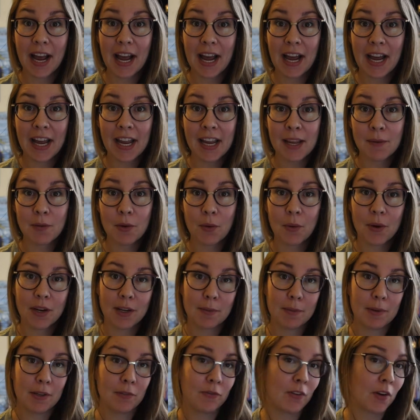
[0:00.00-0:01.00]
I am going to
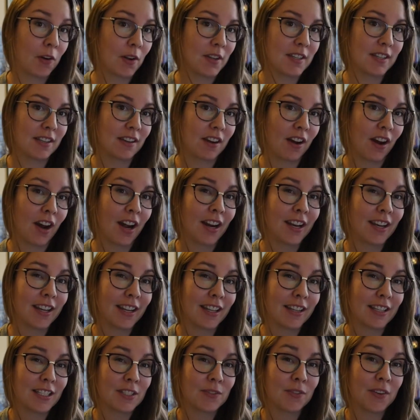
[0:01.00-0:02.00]
be focusing on in
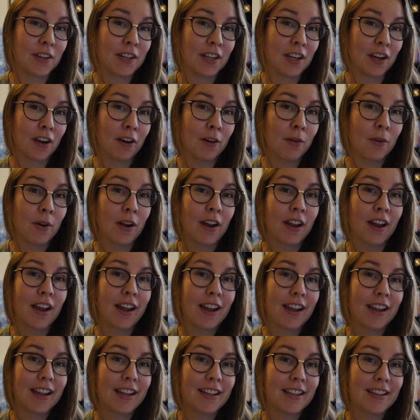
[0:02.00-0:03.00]
this video
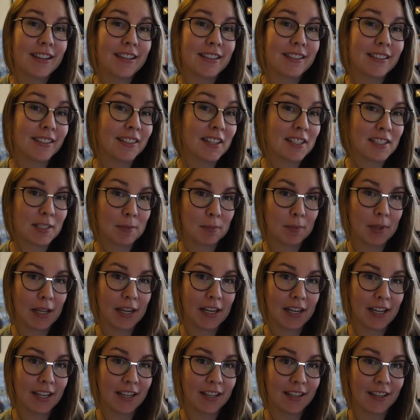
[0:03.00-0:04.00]
is lesson
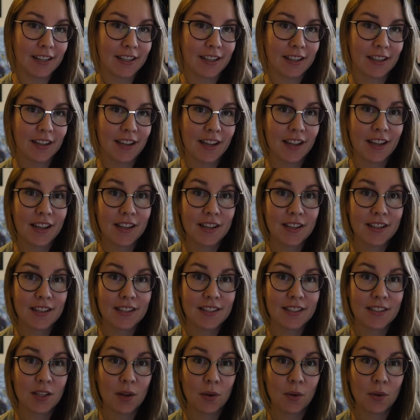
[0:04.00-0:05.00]
planning.
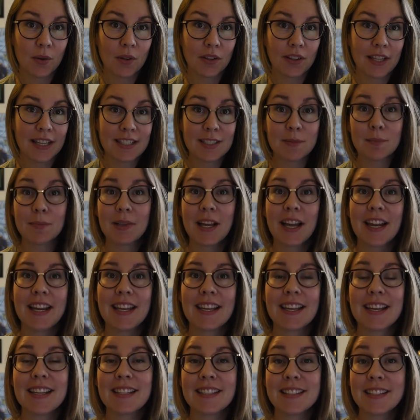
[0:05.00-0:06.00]
So lesson planning
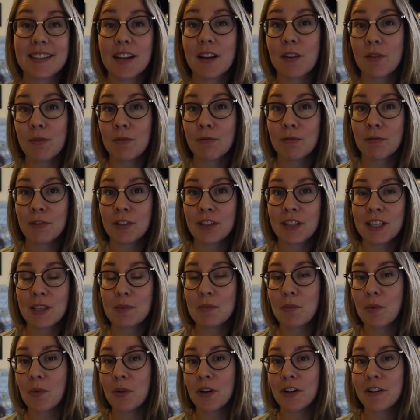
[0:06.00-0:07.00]
is really
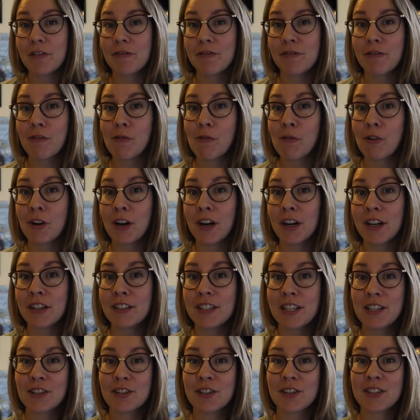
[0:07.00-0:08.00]
important for
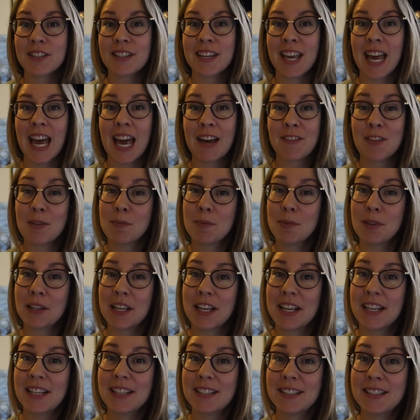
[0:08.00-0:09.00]
teachers to have in
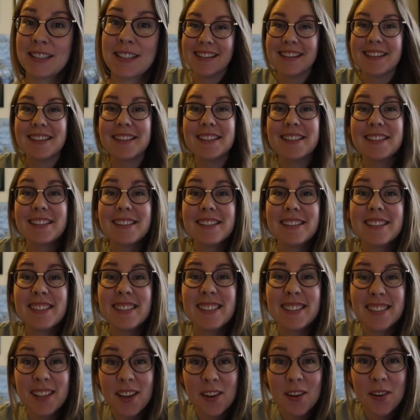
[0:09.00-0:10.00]
place.
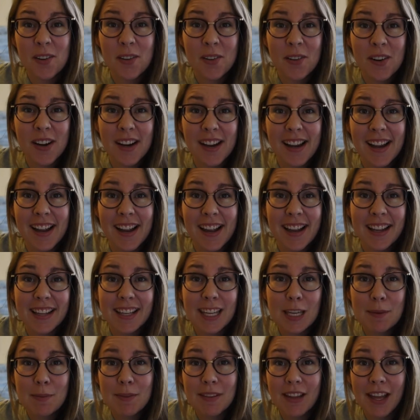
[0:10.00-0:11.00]
So
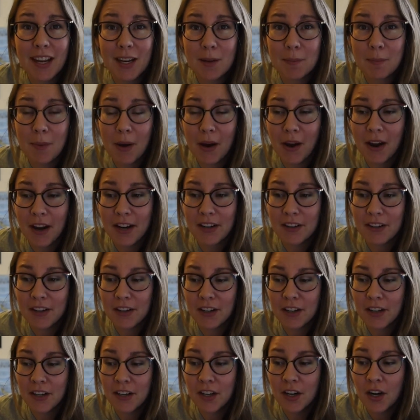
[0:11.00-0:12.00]
keeping that in mind
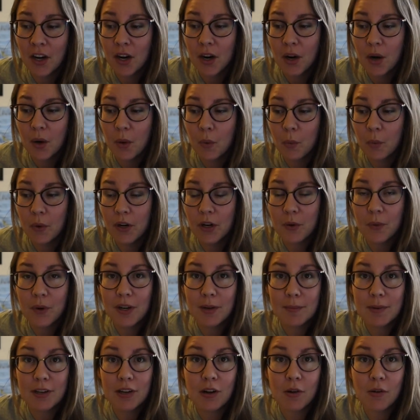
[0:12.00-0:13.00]
here, we're going to
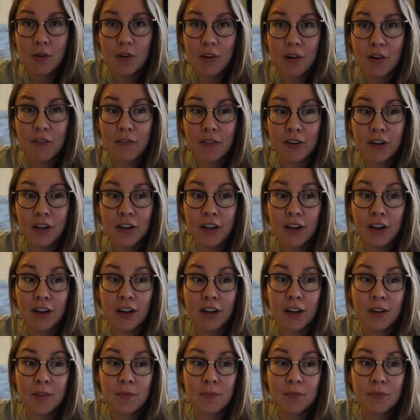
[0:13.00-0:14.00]
be going
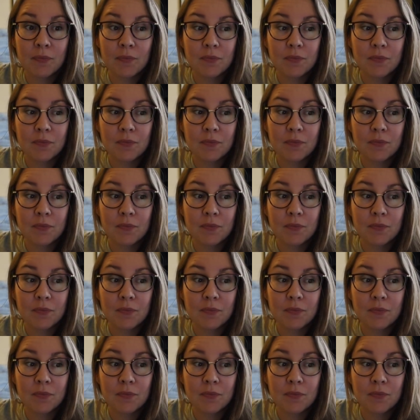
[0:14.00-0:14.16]
over